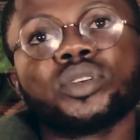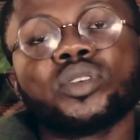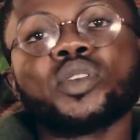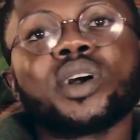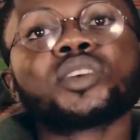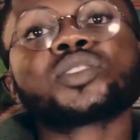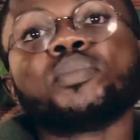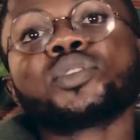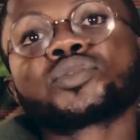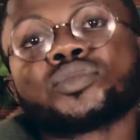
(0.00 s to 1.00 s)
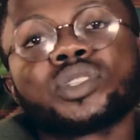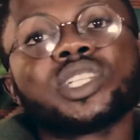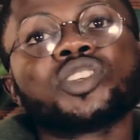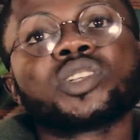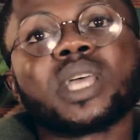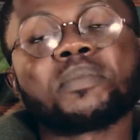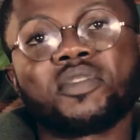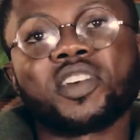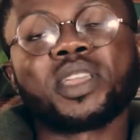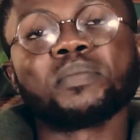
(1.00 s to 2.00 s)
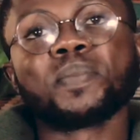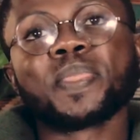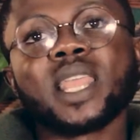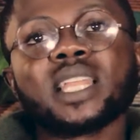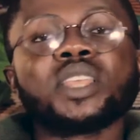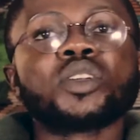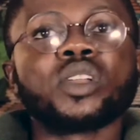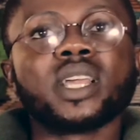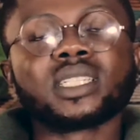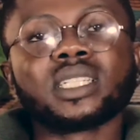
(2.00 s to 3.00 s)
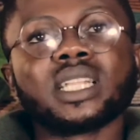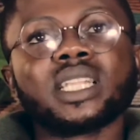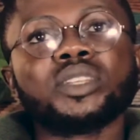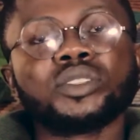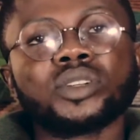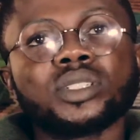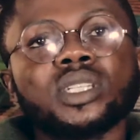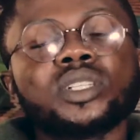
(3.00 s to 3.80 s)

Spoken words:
or you're not supposed to run the genotype for him, and then you collect it and then you run.